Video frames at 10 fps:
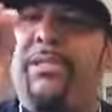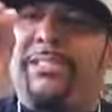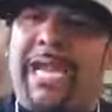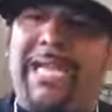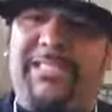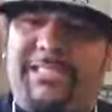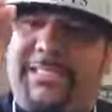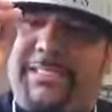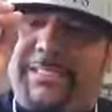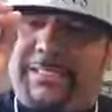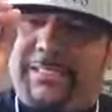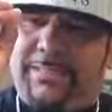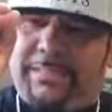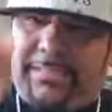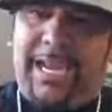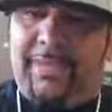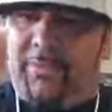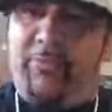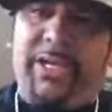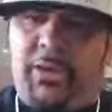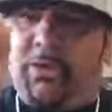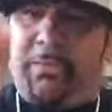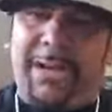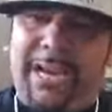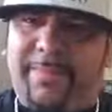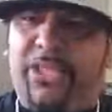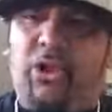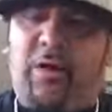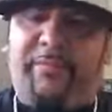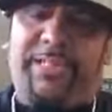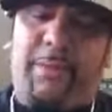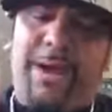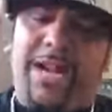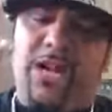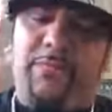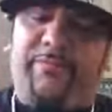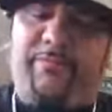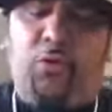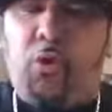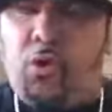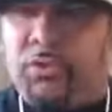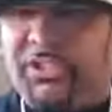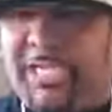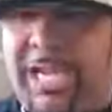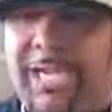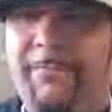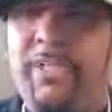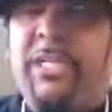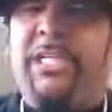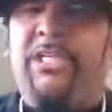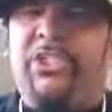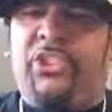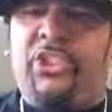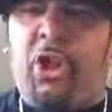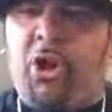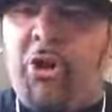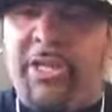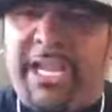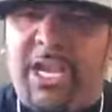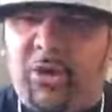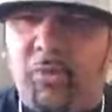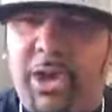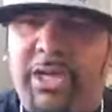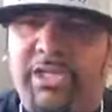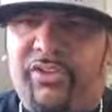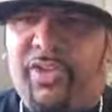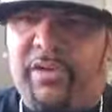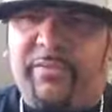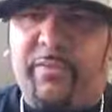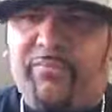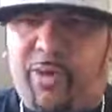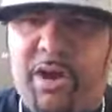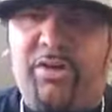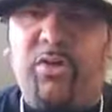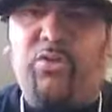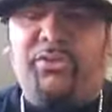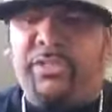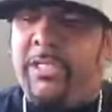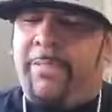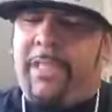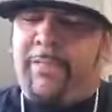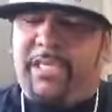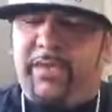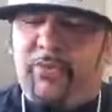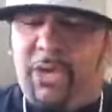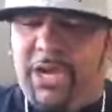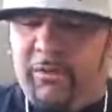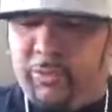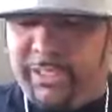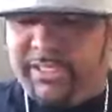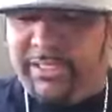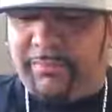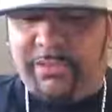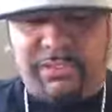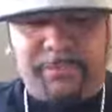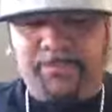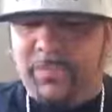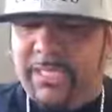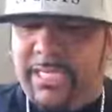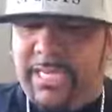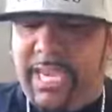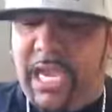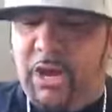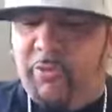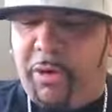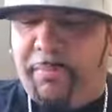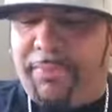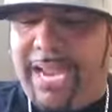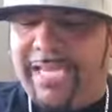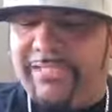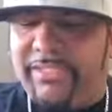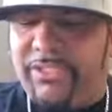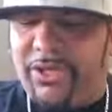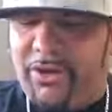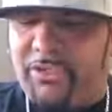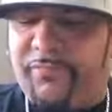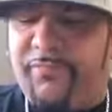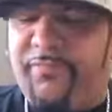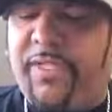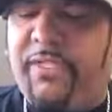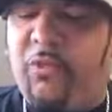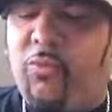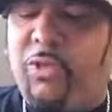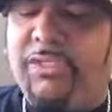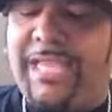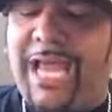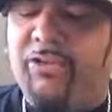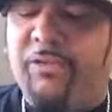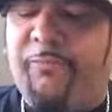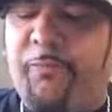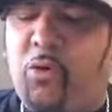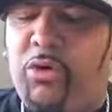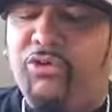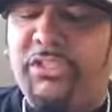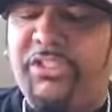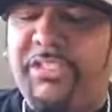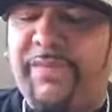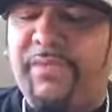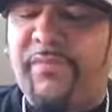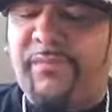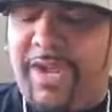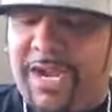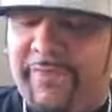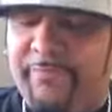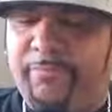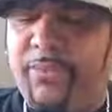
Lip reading: That's Dan Marino, the Miami Dolphins. Now, my number four all-time is John Elway, the Denver Broncos. Let me give you Elway's numbers. Elway, passing yards, 51,475.